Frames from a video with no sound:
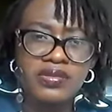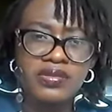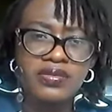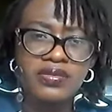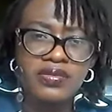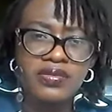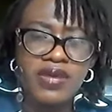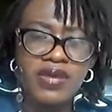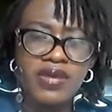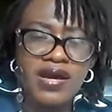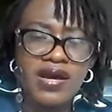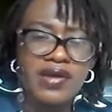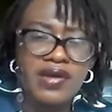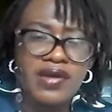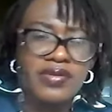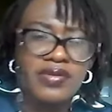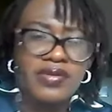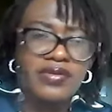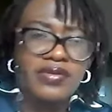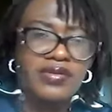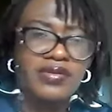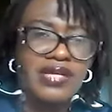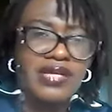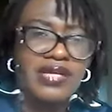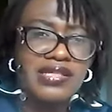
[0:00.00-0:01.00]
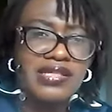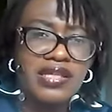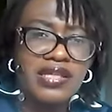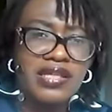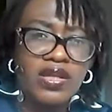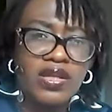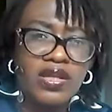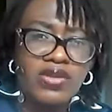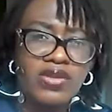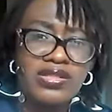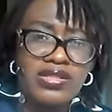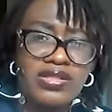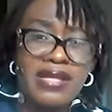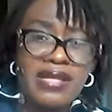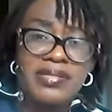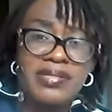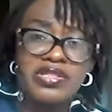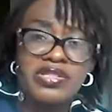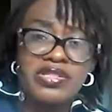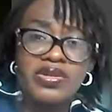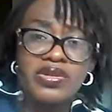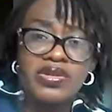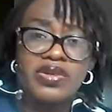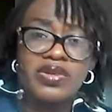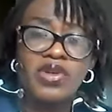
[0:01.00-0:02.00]
Wow, yes. That's a lot. That
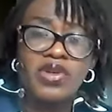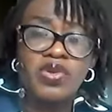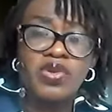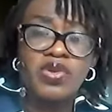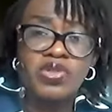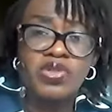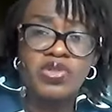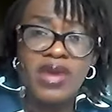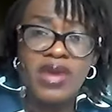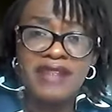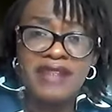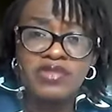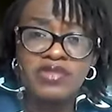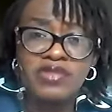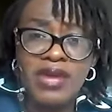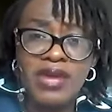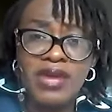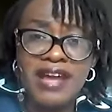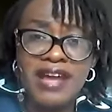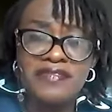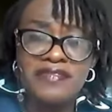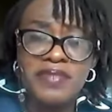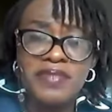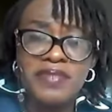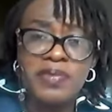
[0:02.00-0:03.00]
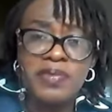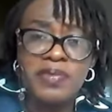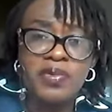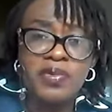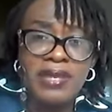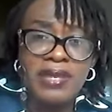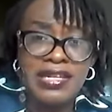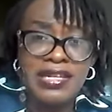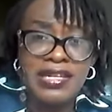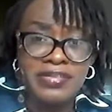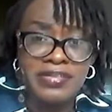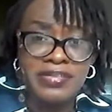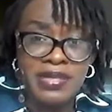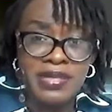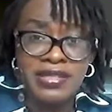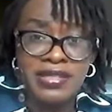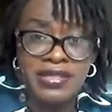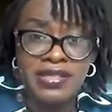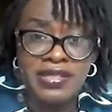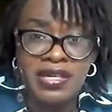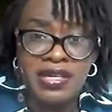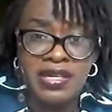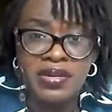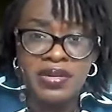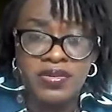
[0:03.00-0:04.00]
means you also have to have people management
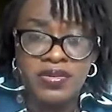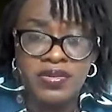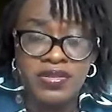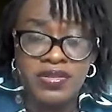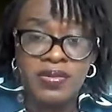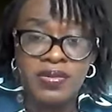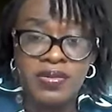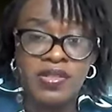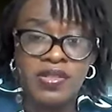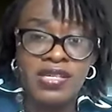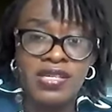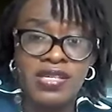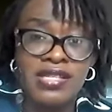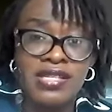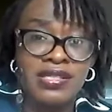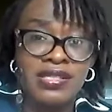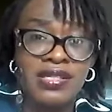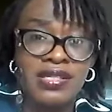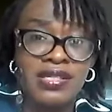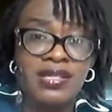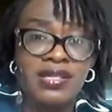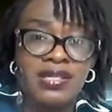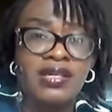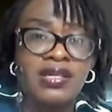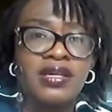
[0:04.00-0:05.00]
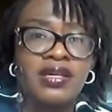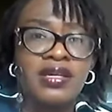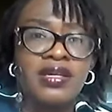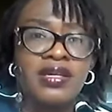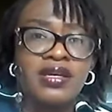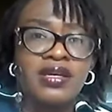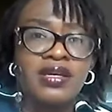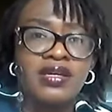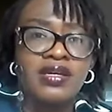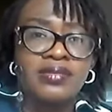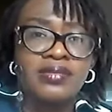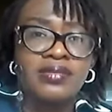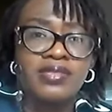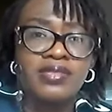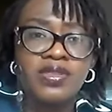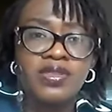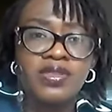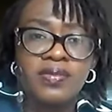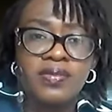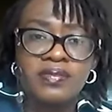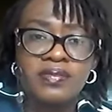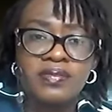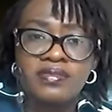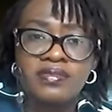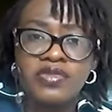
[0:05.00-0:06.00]
skills, because I see
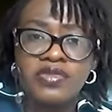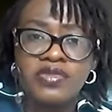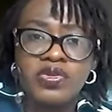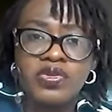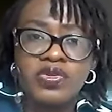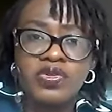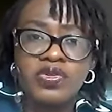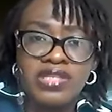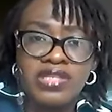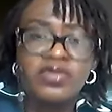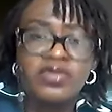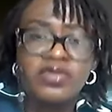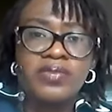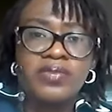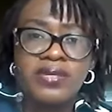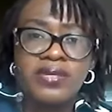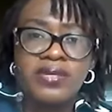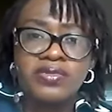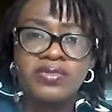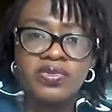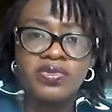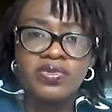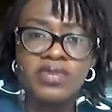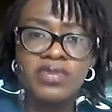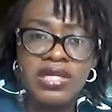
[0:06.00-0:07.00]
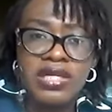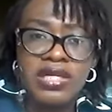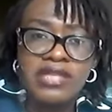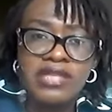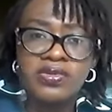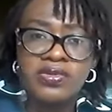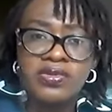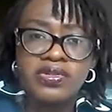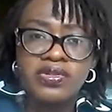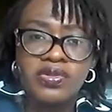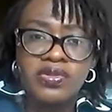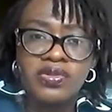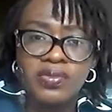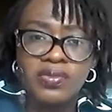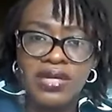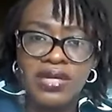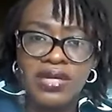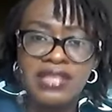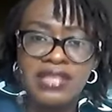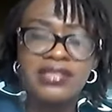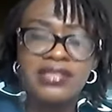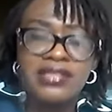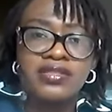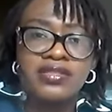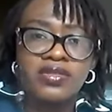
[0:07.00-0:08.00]
you need to be able to relate with
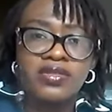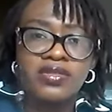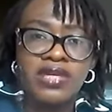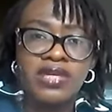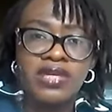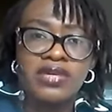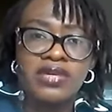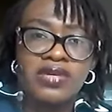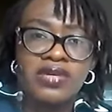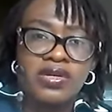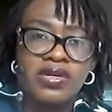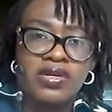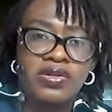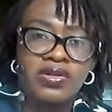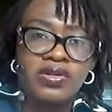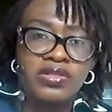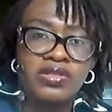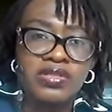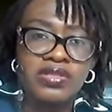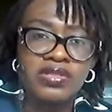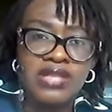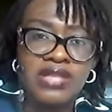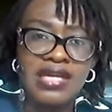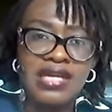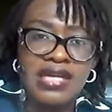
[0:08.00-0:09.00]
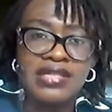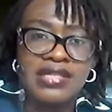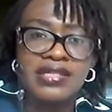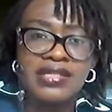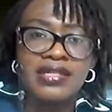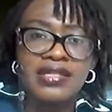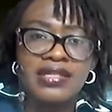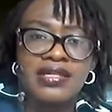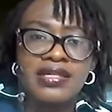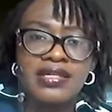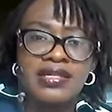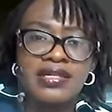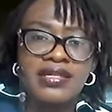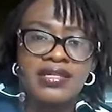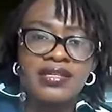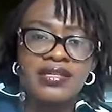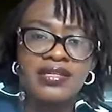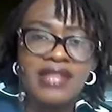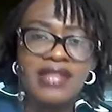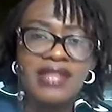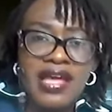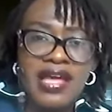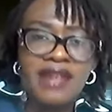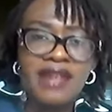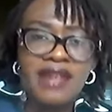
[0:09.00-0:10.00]
humans so that you can understand
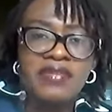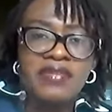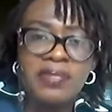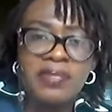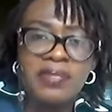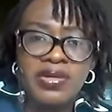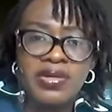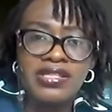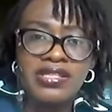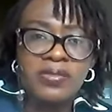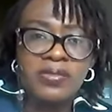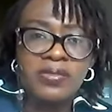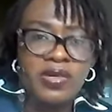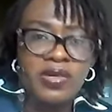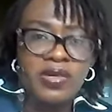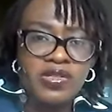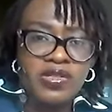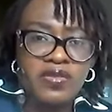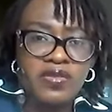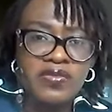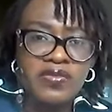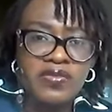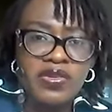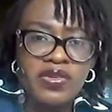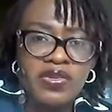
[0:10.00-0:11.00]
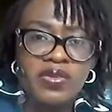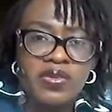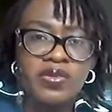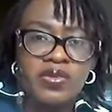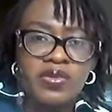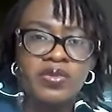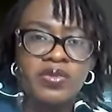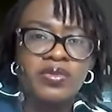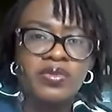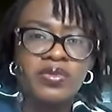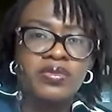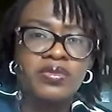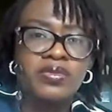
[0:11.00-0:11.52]
everybody's point of view,